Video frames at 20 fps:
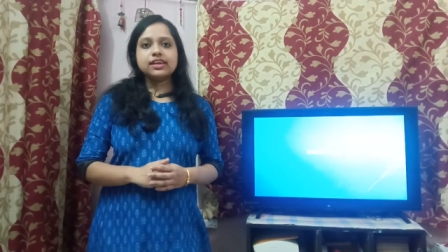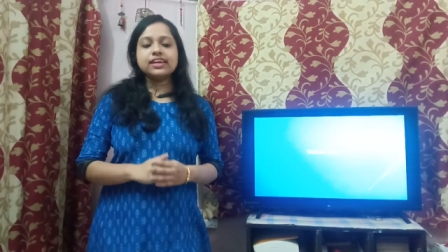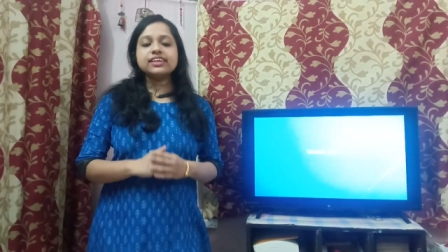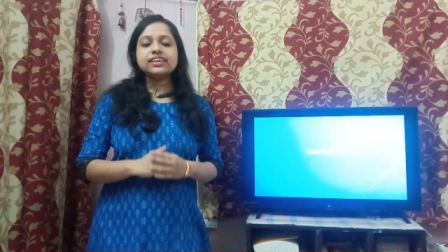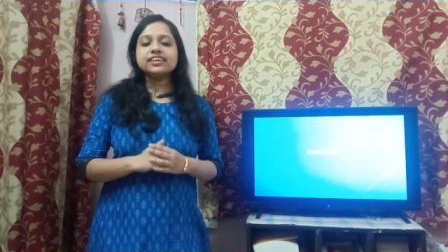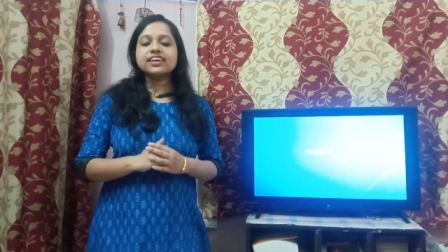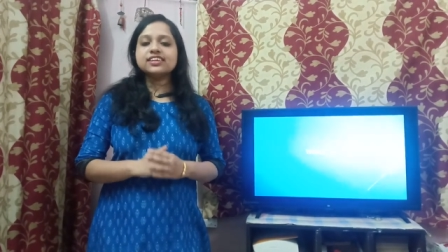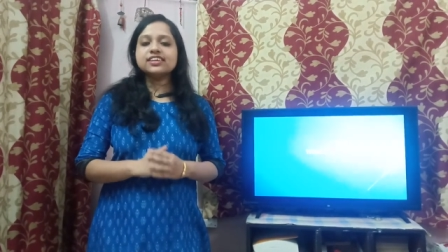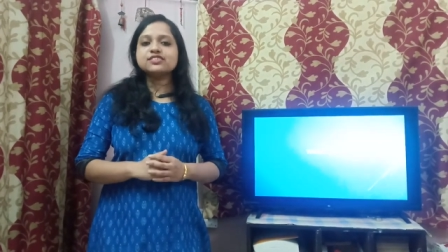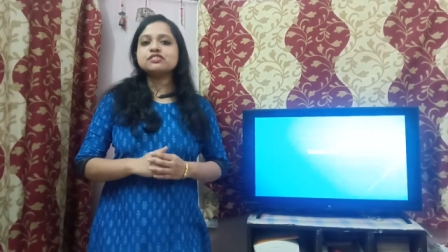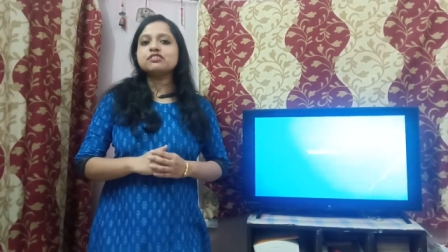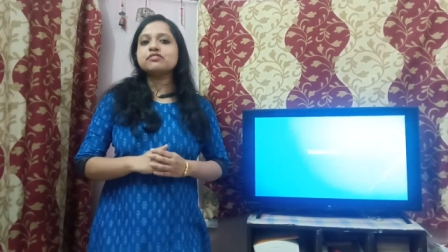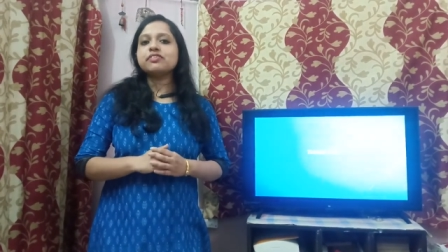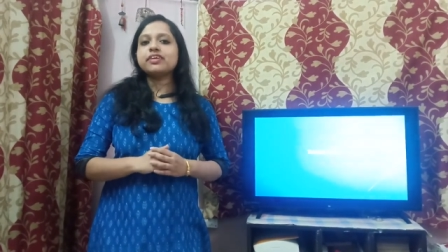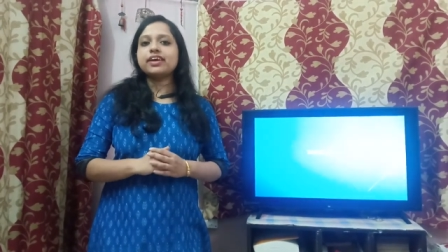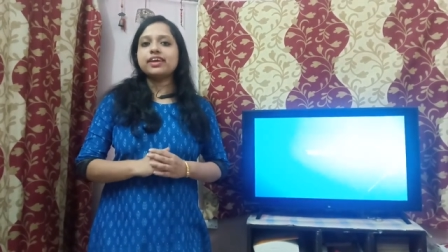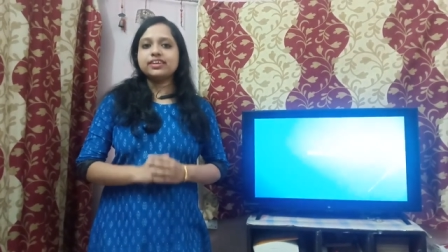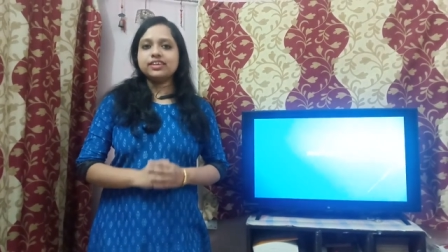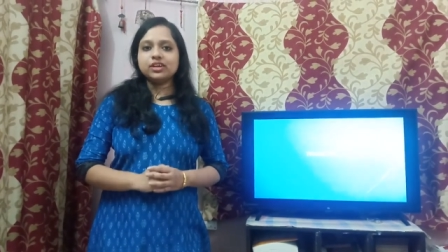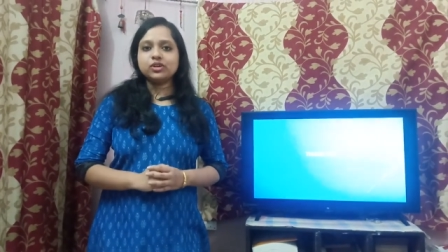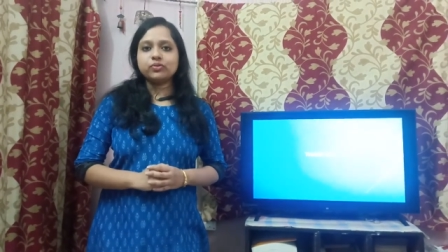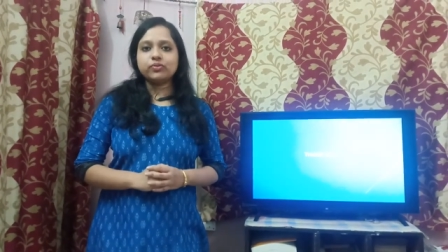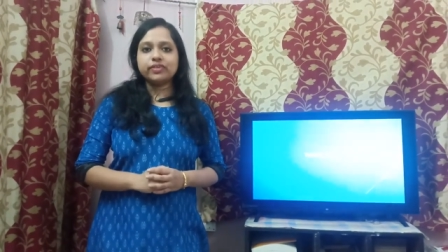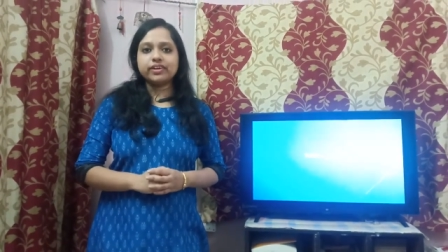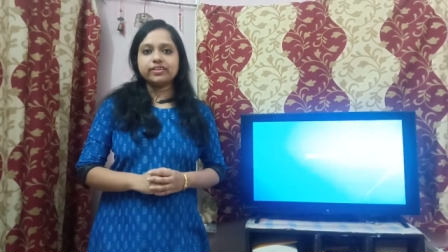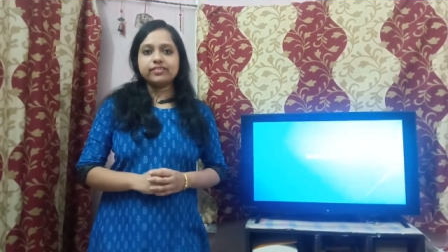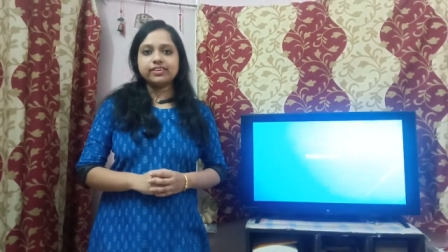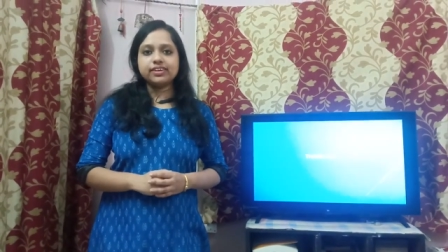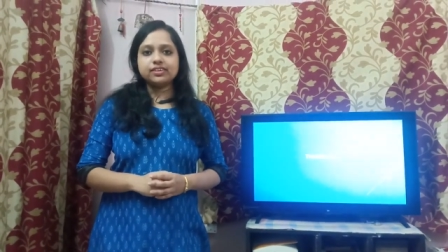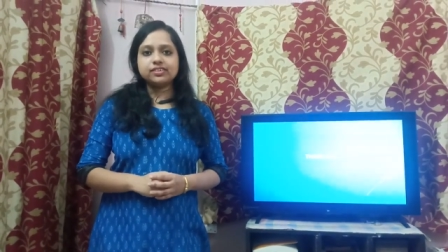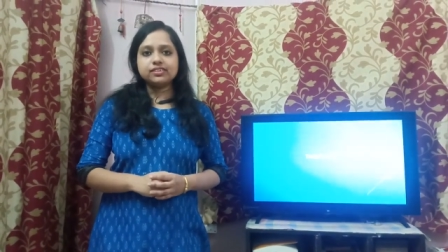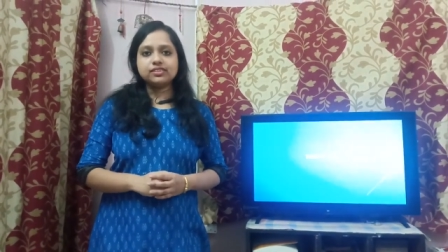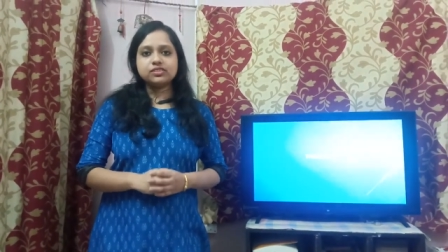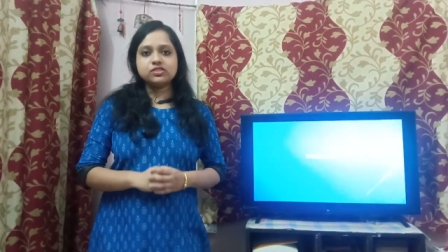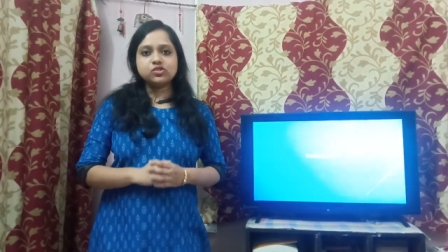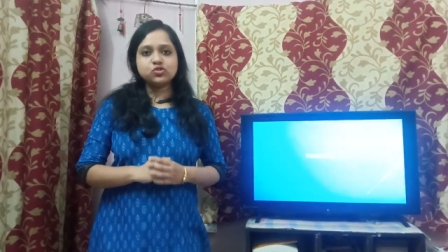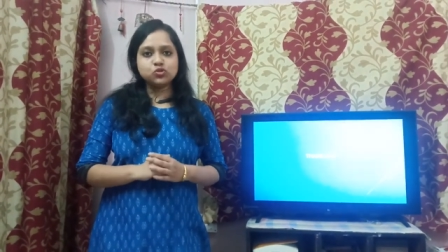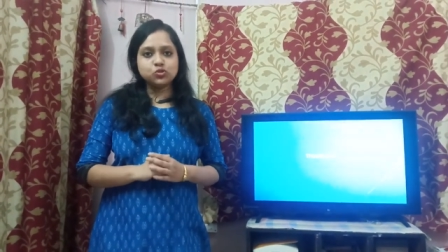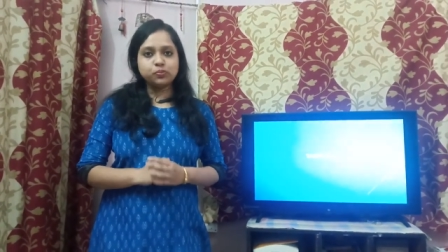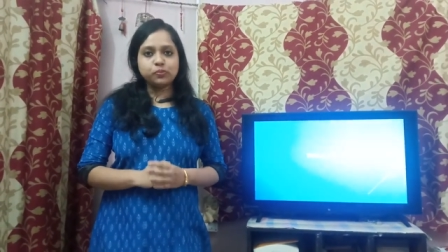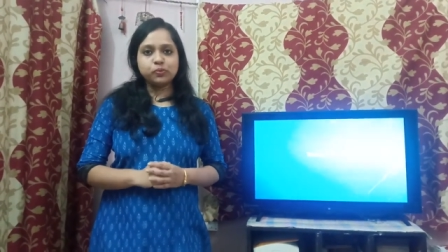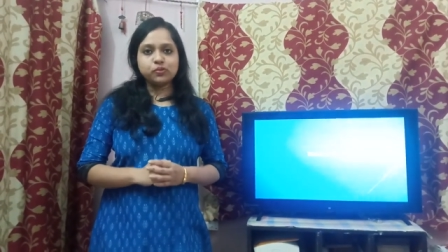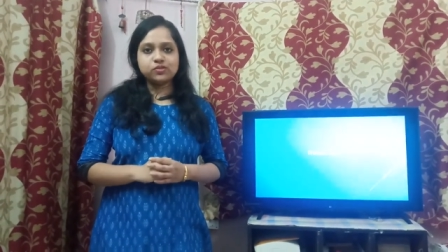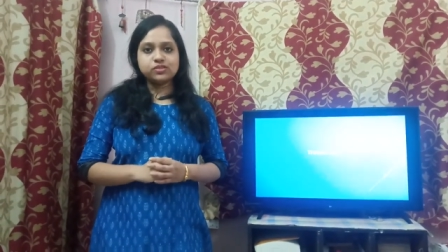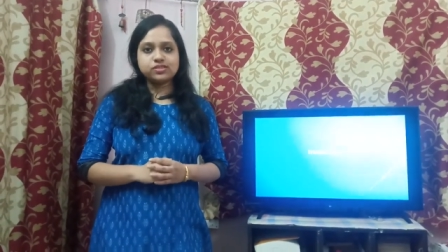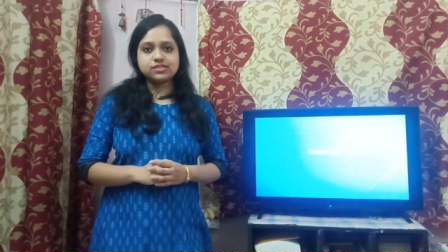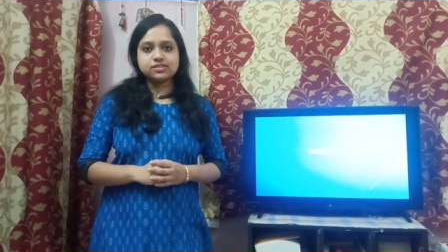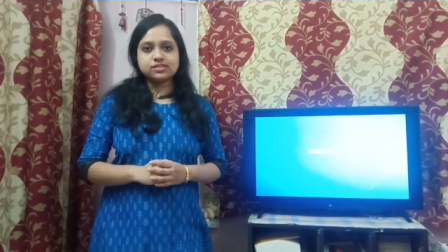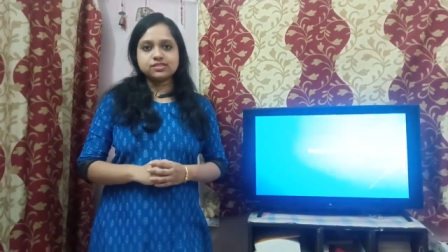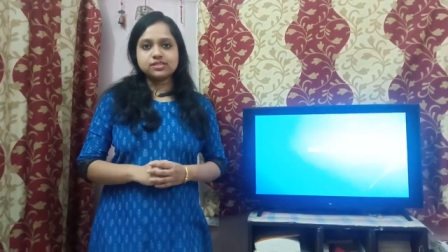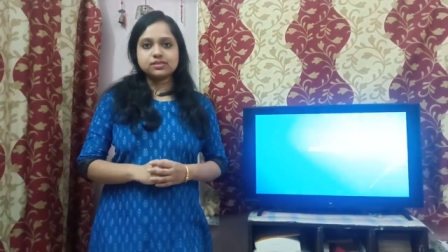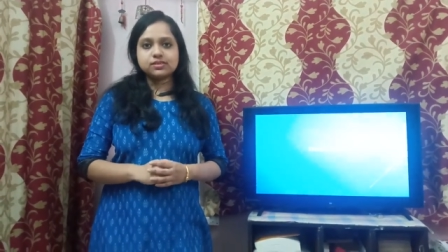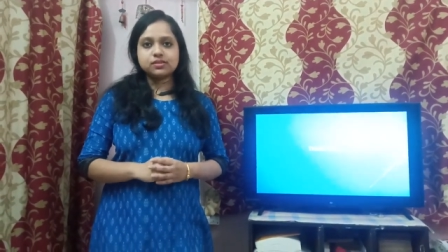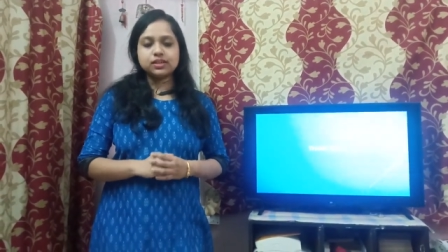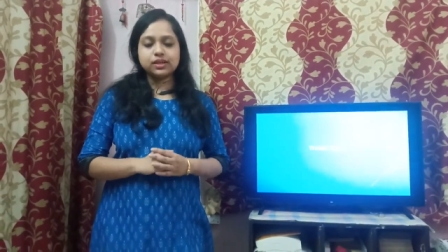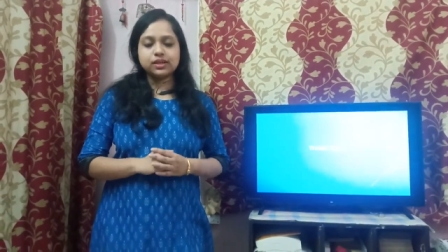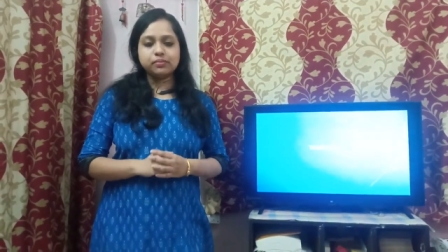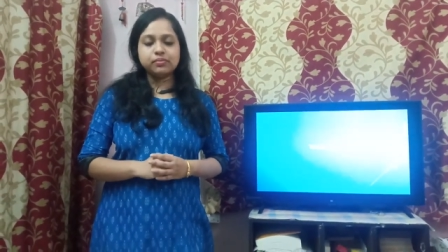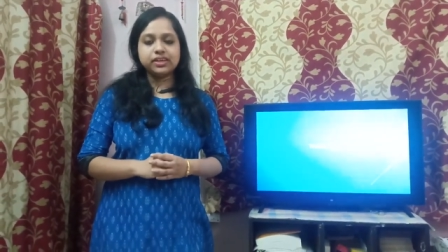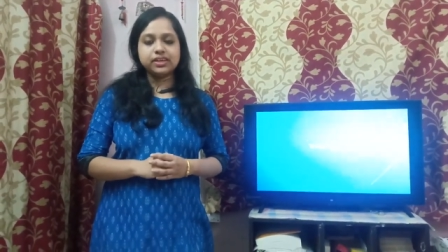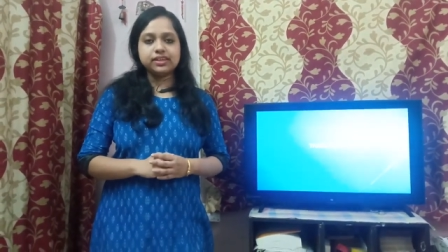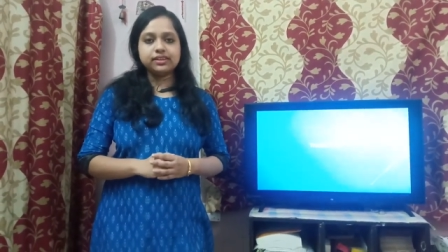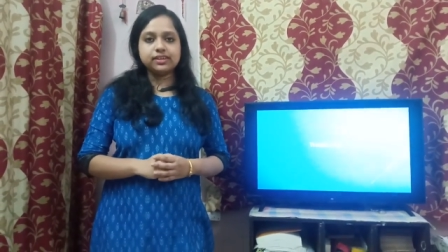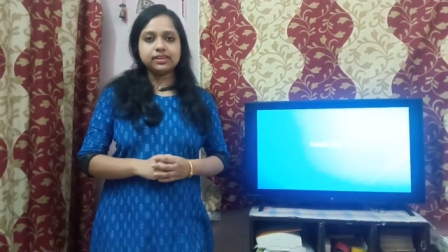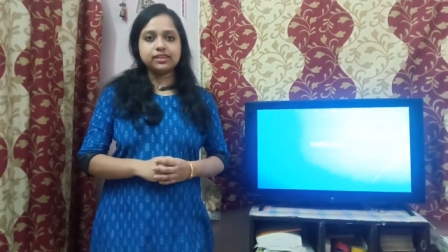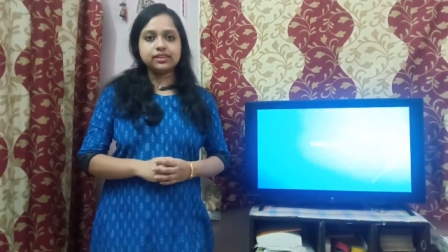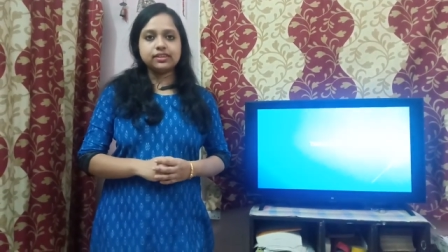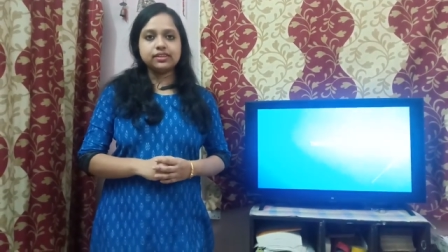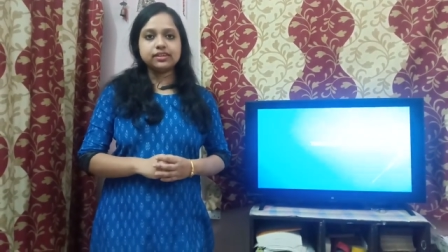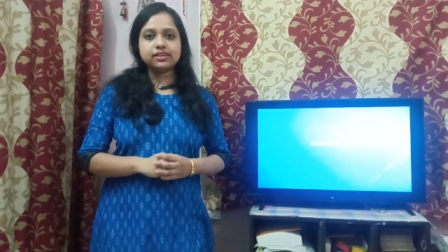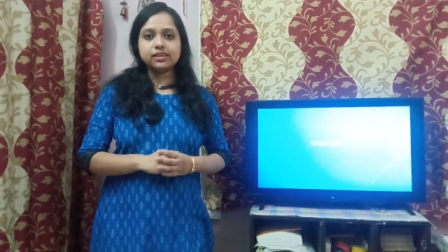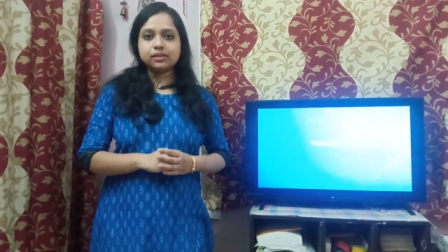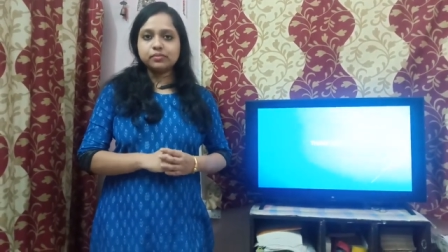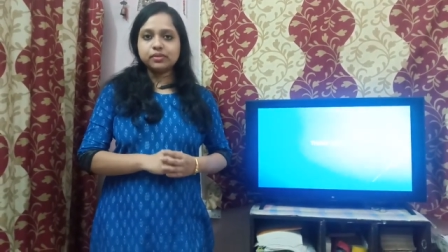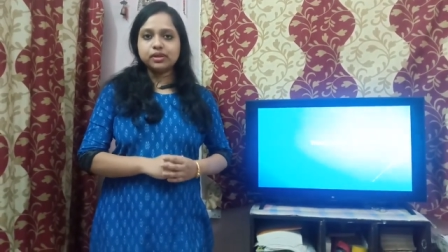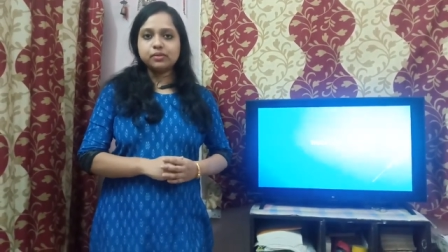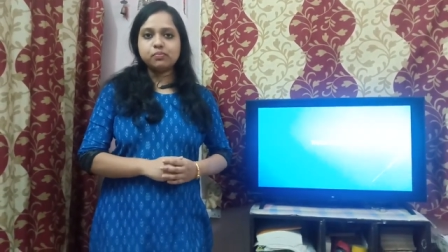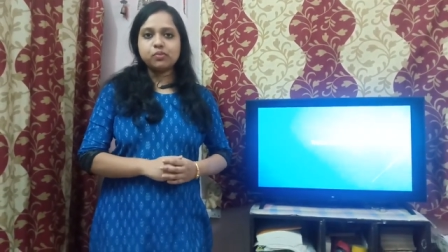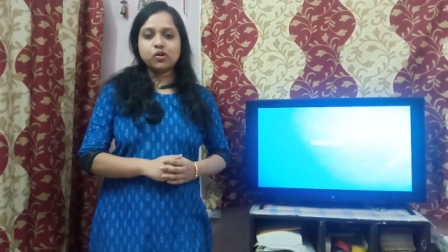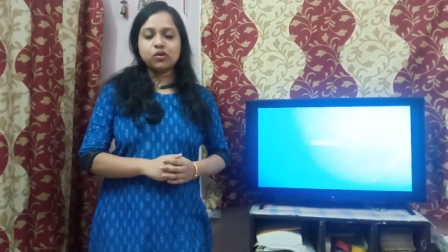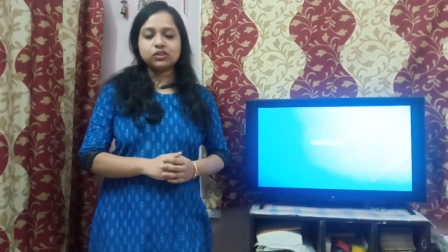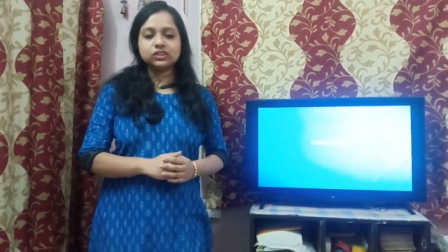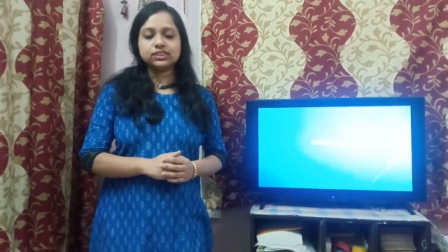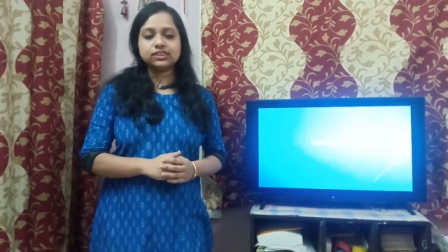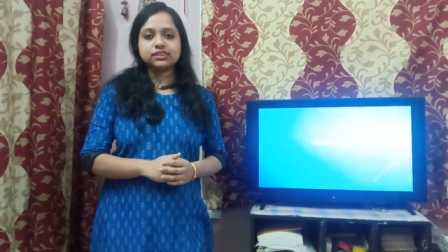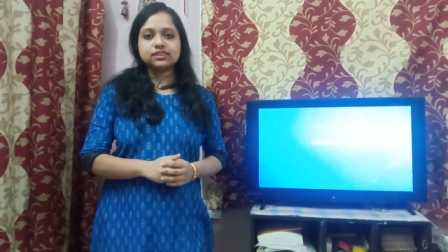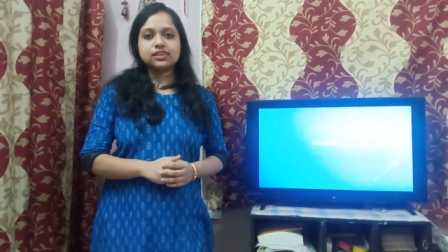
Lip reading: In case of any query, do post a comment in the comment box.